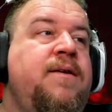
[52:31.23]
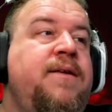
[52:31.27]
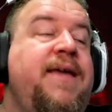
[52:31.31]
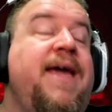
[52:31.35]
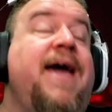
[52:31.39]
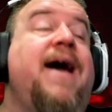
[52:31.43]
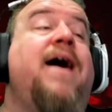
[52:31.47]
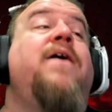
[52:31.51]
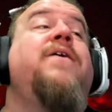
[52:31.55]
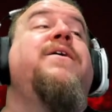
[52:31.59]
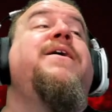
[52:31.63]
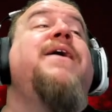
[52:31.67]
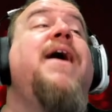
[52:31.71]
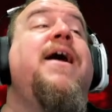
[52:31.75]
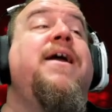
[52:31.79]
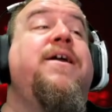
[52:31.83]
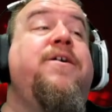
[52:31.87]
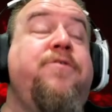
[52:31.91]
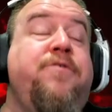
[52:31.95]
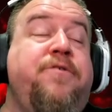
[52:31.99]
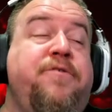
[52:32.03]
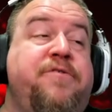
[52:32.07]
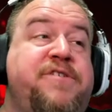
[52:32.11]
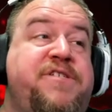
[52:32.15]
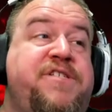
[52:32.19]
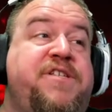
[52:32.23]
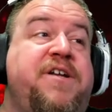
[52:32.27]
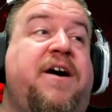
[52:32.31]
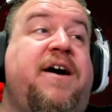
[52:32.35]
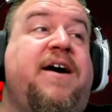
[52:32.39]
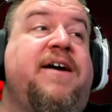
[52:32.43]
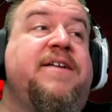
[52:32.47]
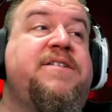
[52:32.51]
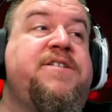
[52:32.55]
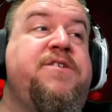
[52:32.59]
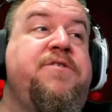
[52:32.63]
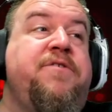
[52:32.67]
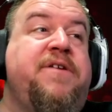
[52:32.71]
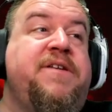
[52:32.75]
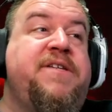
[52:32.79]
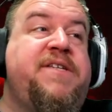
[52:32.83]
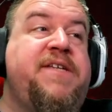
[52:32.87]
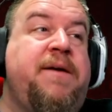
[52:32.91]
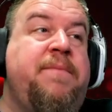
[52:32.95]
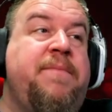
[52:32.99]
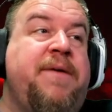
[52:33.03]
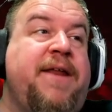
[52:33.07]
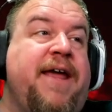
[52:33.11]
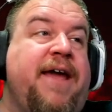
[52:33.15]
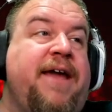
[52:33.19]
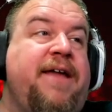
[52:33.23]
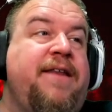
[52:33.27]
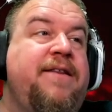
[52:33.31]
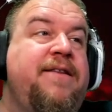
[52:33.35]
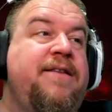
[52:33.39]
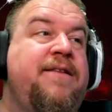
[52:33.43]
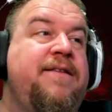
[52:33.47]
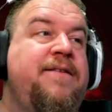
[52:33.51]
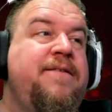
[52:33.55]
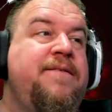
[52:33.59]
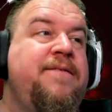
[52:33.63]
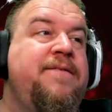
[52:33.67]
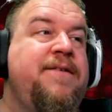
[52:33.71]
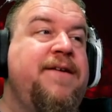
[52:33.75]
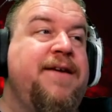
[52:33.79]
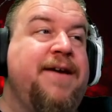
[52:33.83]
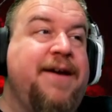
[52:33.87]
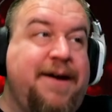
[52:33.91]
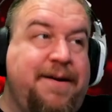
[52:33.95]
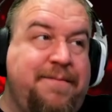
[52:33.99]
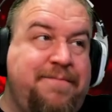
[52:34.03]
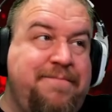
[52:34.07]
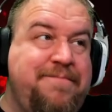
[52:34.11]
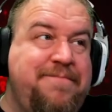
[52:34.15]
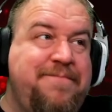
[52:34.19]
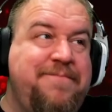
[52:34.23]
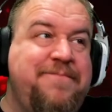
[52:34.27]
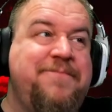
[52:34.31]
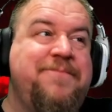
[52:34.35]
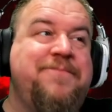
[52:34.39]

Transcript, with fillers: Yeah, uh, yeah, you use Daunt to intimidate. Yep.